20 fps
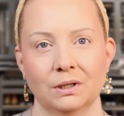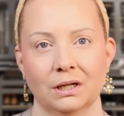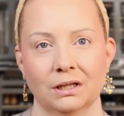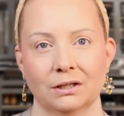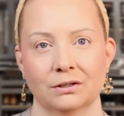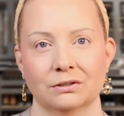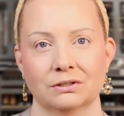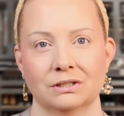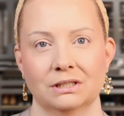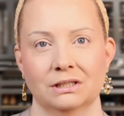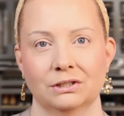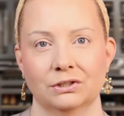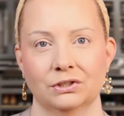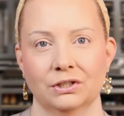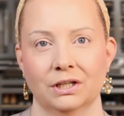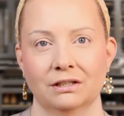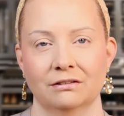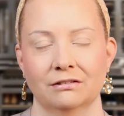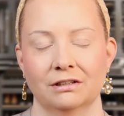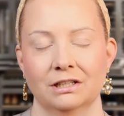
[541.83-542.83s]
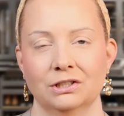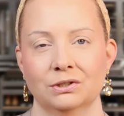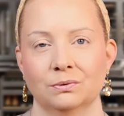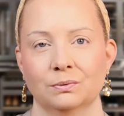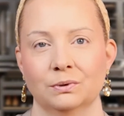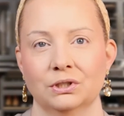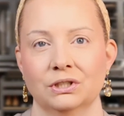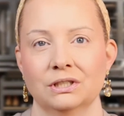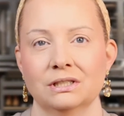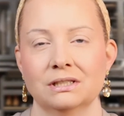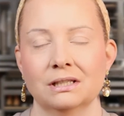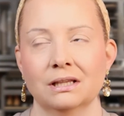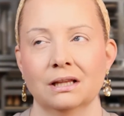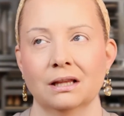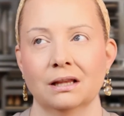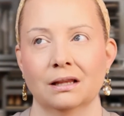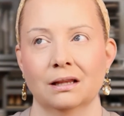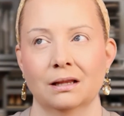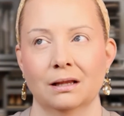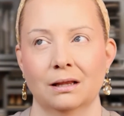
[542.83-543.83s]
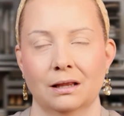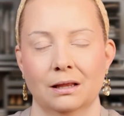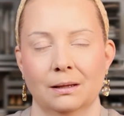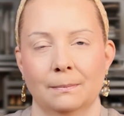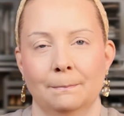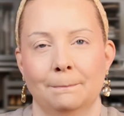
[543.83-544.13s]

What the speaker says: colors in the shade range, which isn't the